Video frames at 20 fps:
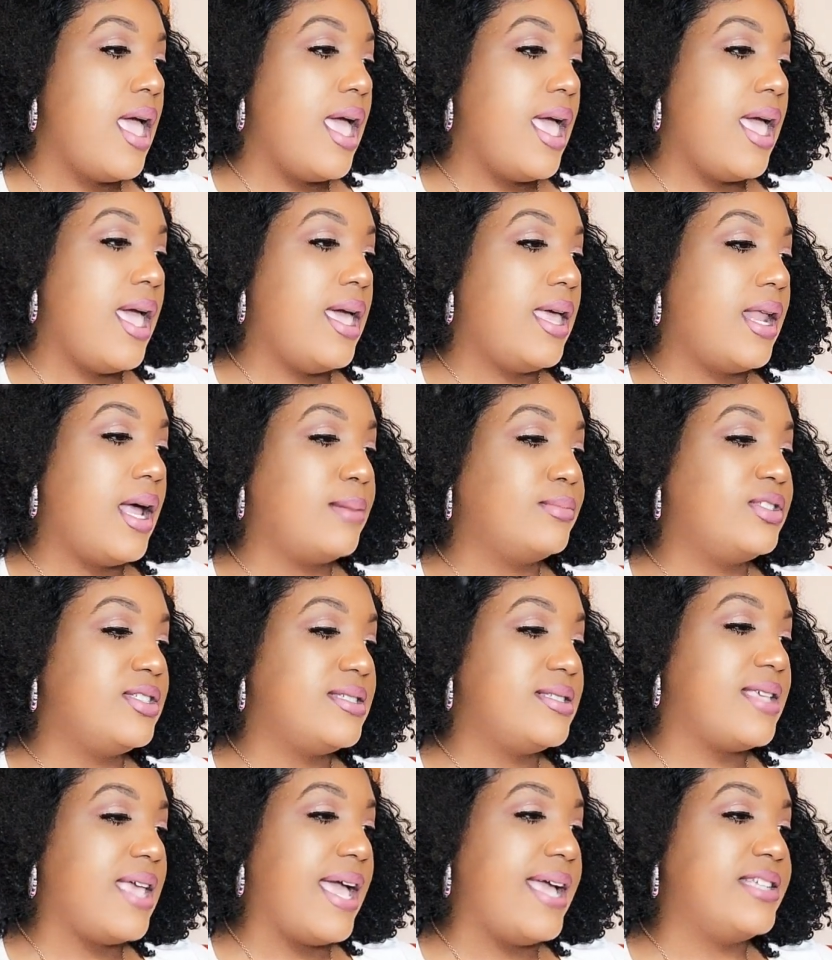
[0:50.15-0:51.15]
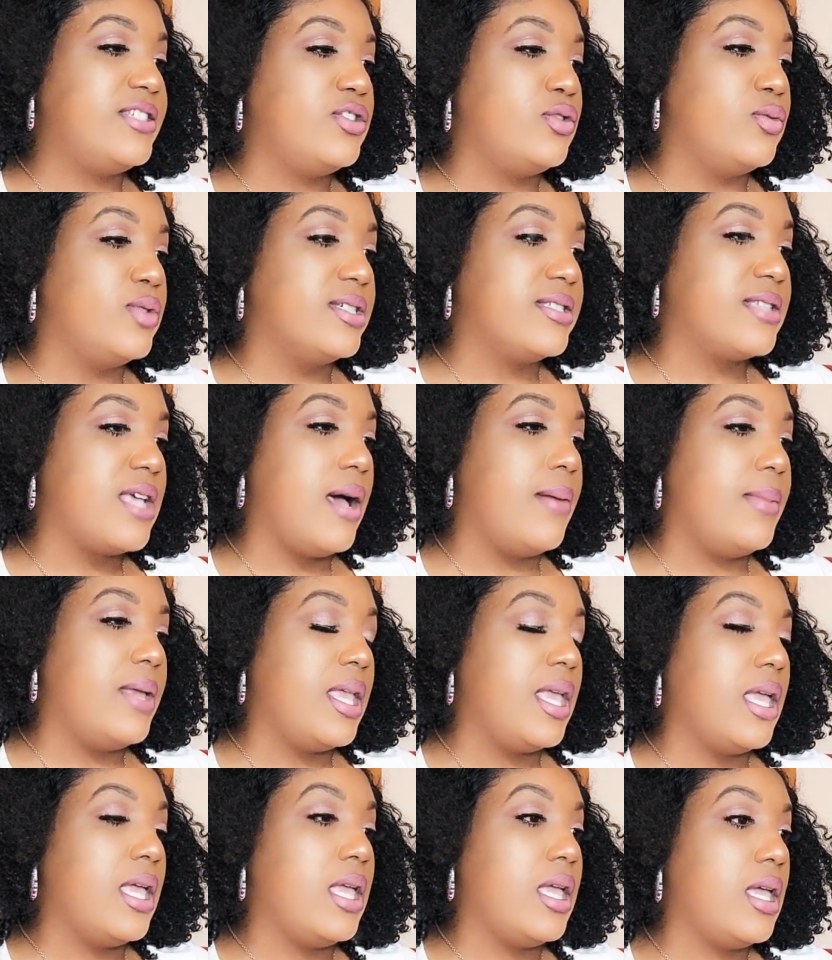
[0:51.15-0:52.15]
And I'm just gauging what's
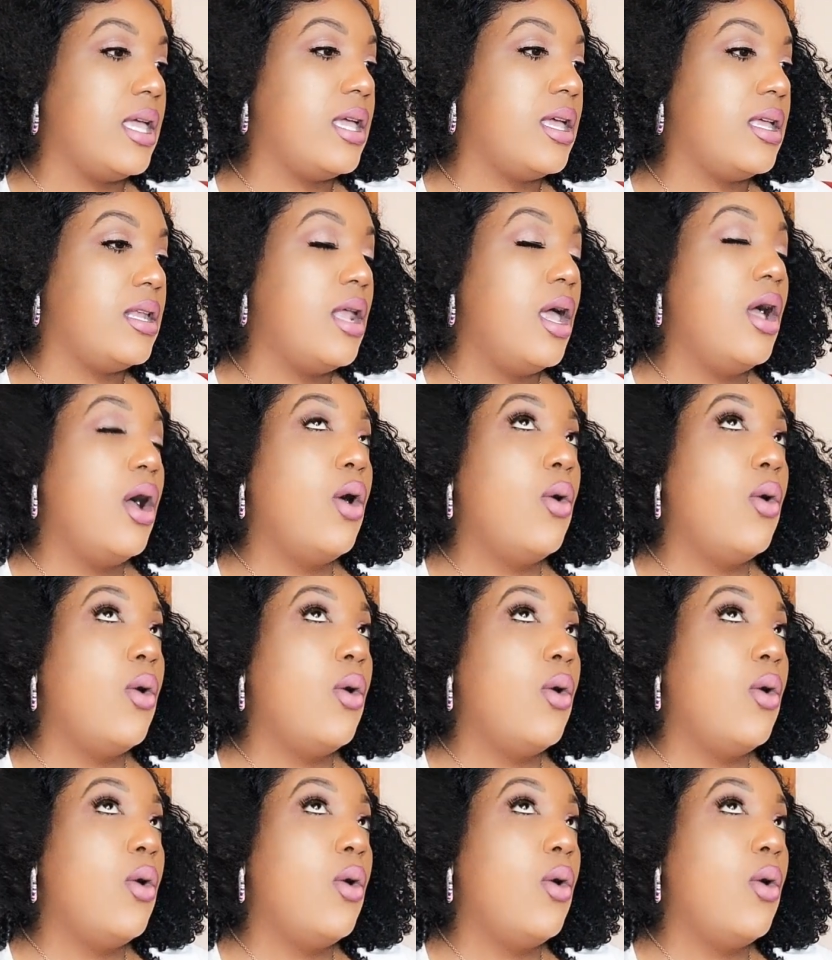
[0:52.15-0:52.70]
coming in.